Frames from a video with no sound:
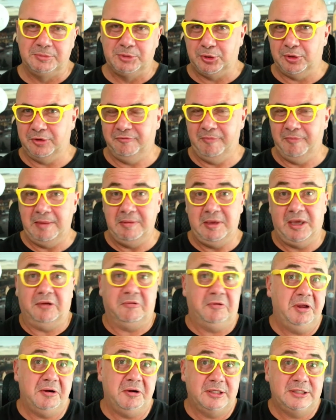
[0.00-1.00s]
sort of maybe
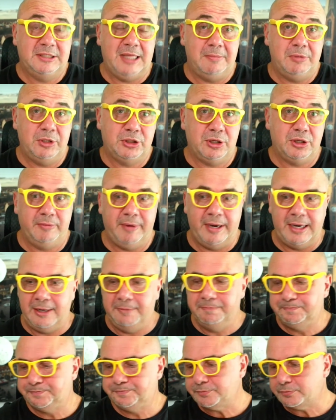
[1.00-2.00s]
career established already.